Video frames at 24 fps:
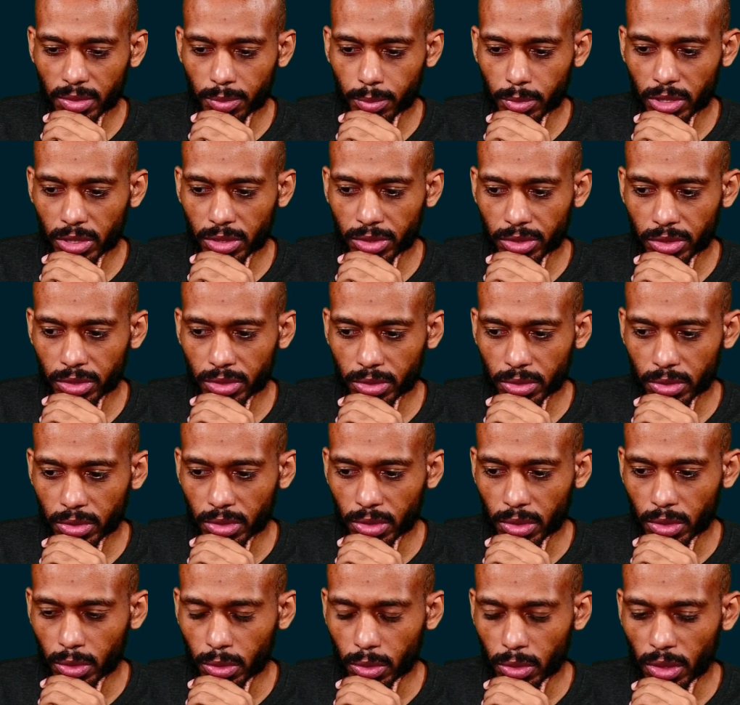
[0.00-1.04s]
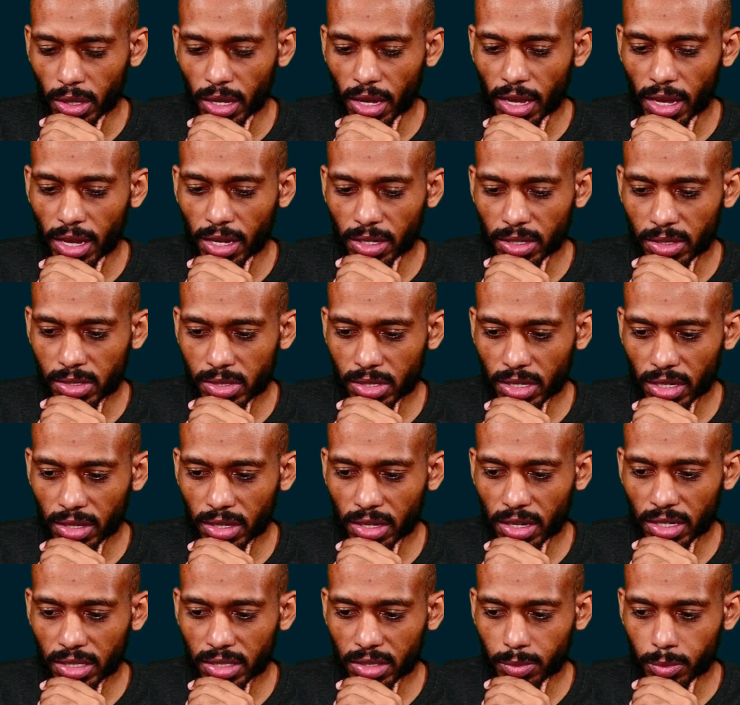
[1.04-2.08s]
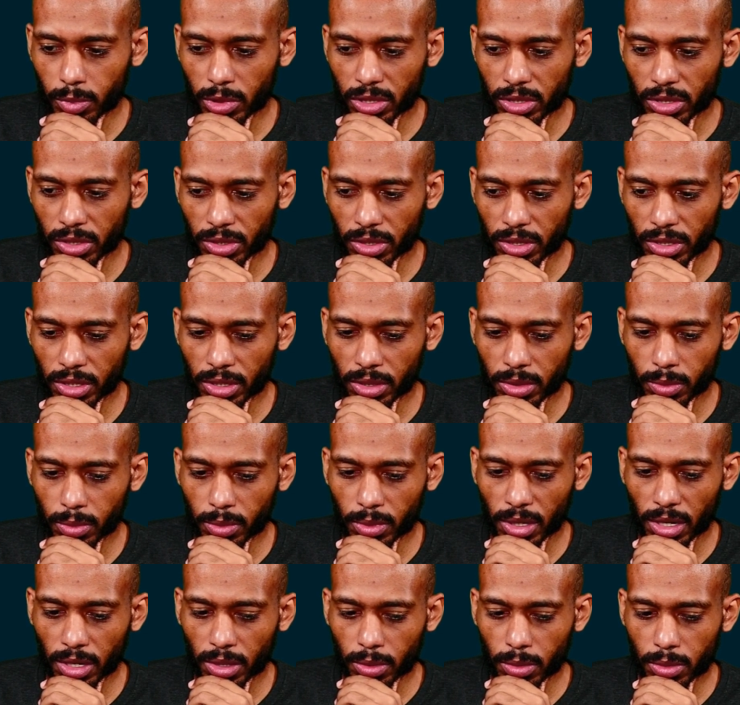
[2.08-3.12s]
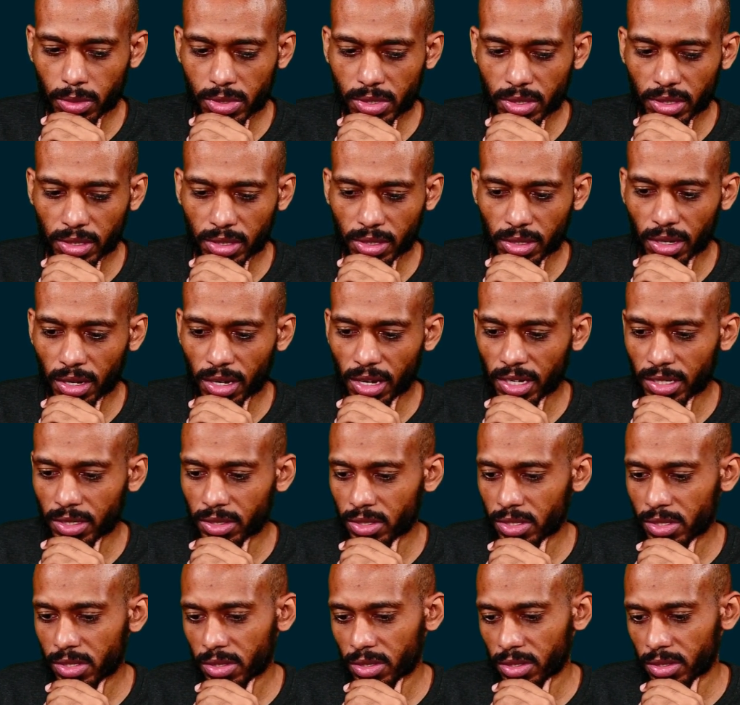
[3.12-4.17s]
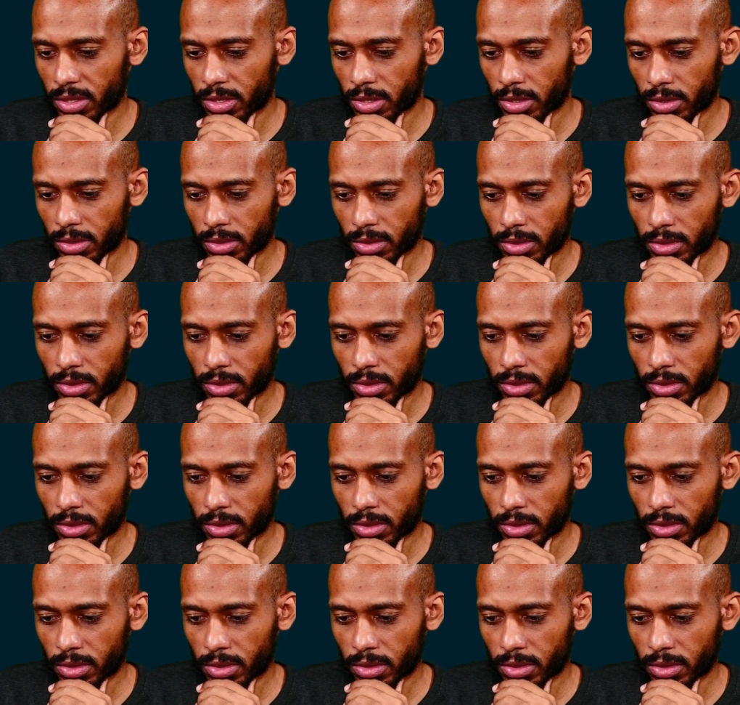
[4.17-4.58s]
builder, and inside the item builder here, we are using inline just return.